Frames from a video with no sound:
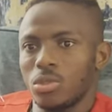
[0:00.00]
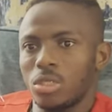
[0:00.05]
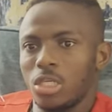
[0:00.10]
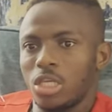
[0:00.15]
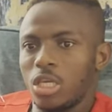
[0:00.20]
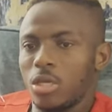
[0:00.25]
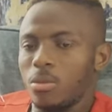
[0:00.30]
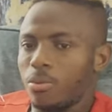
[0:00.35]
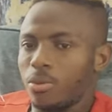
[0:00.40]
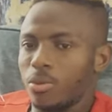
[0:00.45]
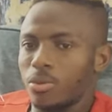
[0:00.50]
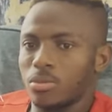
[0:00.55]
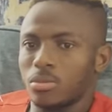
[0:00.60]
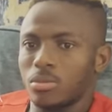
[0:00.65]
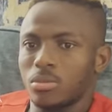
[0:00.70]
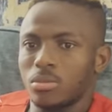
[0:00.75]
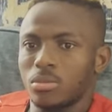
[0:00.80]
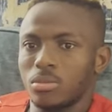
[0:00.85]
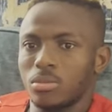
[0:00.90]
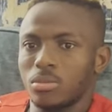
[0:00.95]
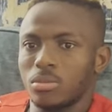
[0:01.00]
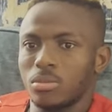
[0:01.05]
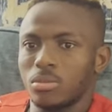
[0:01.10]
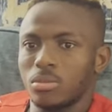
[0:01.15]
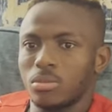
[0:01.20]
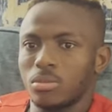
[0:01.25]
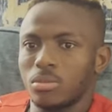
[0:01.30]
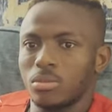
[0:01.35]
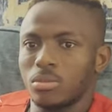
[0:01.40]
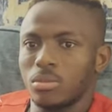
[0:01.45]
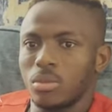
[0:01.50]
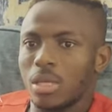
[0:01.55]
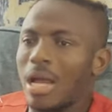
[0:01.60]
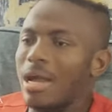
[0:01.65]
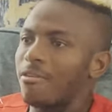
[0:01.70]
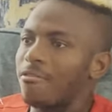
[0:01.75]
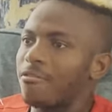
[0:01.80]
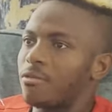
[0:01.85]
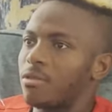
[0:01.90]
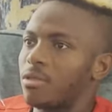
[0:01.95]
keep on
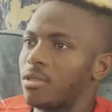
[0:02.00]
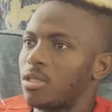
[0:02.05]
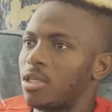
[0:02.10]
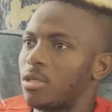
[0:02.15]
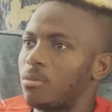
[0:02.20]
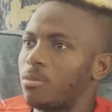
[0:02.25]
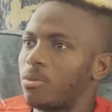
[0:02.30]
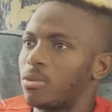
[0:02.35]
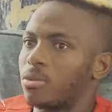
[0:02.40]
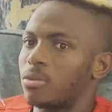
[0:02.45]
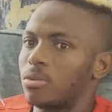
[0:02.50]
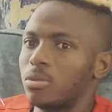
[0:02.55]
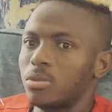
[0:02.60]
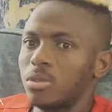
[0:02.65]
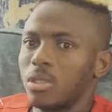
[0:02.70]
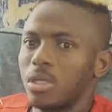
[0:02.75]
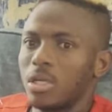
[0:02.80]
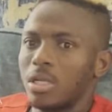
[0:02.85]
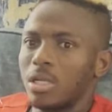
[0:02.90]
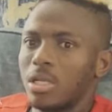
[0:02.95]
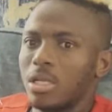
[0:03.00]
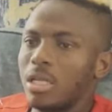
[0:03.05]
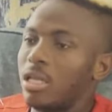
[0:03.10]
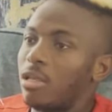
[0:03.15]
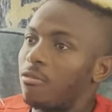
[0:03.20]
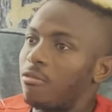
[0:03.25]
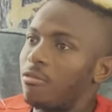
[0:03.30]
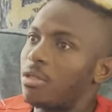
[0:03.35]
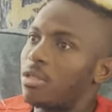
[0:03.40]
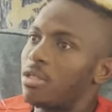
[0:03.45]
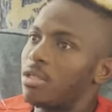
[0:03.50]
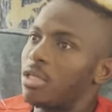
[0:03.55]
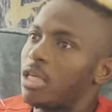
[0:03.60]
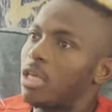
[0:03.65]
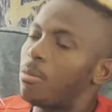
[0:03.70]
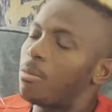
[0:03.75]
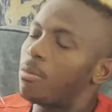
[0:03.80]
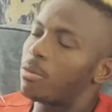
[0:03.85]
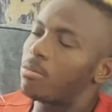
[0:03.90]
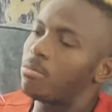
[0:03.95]
laughing, keep on living,
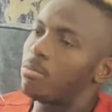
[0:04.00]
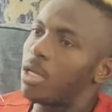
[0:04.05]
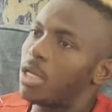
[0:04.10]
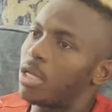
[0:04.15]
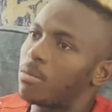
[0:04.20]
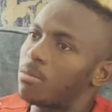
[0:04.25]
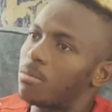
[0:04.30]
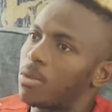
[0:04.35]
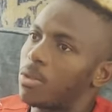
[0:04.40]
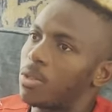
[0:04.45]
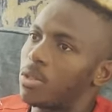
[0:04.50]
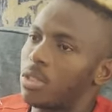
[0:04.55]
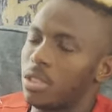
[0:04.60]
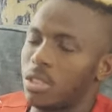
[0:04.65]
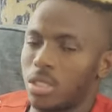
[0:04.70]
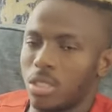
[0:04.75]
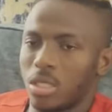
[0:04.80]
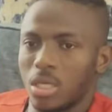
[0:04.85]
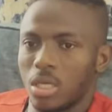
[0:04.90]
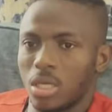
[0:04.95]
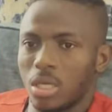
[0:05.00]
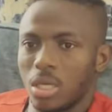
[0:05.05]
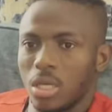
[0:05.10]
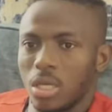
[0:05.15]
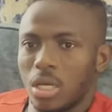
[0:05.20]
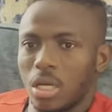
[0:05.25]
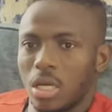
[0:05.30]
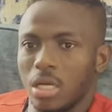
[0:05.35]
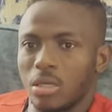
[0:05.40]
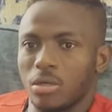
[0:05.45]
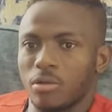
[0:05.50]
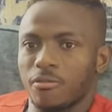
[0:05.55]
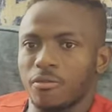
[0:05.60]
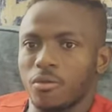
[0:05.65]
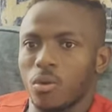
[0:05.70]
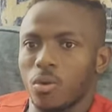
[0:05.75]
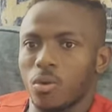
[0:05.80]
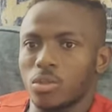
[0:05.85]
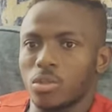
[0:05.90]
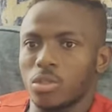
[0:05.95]
keep on making money, and of
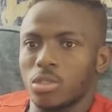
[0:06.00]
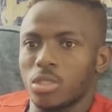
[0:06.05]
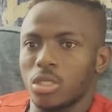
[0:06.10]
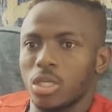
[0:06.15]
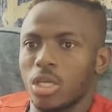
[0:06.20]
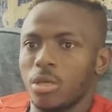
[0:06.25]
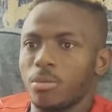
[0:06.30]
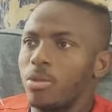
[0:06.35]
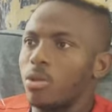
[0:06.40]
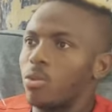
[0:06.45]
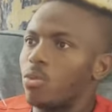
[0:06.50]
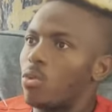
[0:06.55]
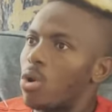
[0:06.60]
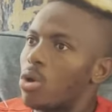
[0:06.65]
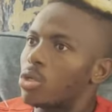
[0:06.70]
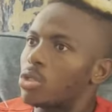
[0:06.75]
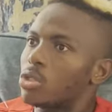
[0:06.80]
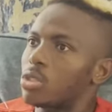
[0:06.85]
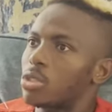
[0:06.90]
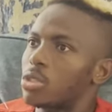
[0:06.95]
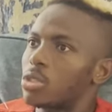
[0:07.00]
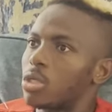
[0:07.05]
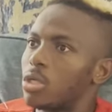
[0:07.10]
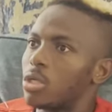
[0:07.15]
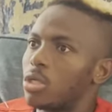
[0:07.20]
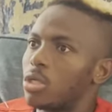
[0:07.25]
course, keep the ones